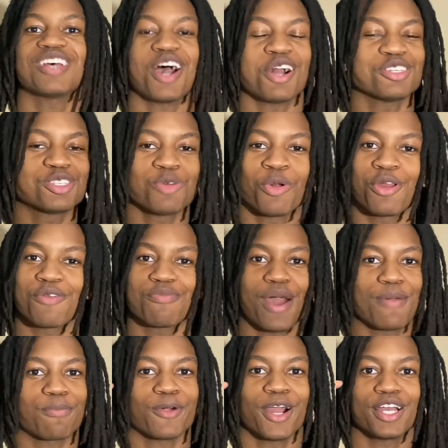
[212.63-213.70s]
I sorted
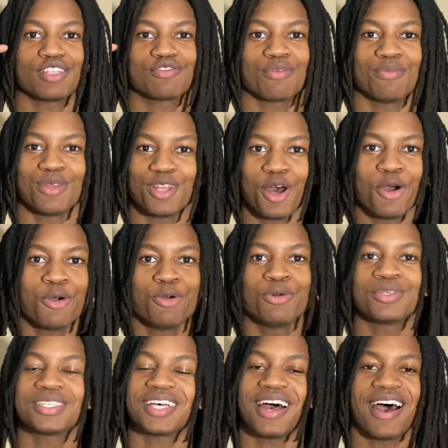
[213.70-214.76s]
by price from low
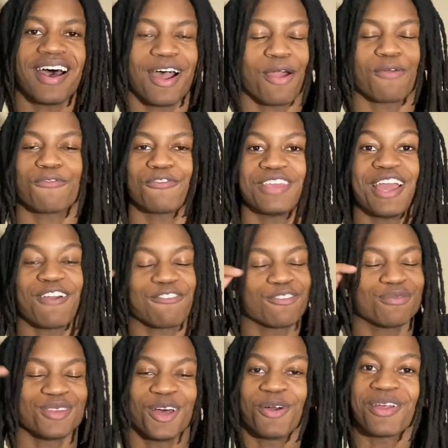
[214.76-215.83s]
to high,
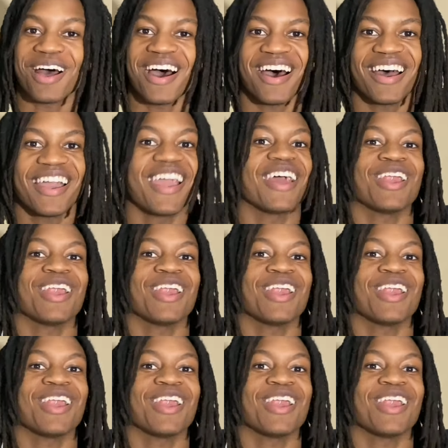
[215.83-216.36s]
from low to high,